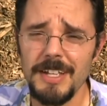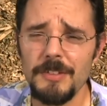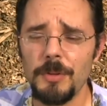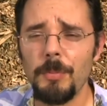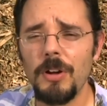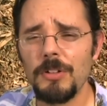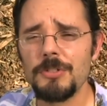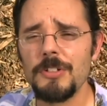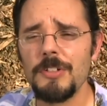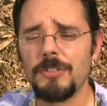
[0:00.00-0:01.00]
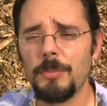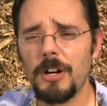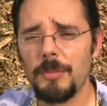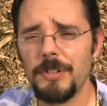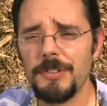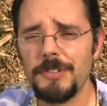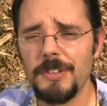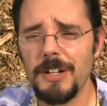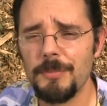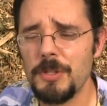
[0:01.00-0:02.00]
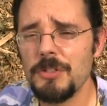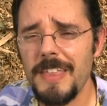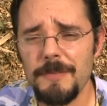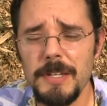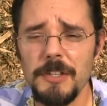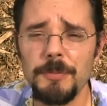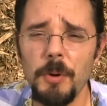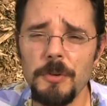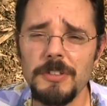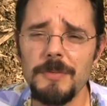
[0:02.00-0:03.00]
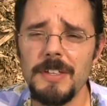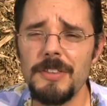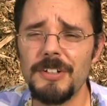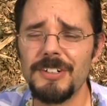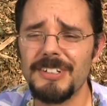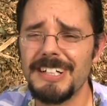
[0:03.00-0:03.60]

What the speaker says: So mulch from arborists usually have to be disposed of either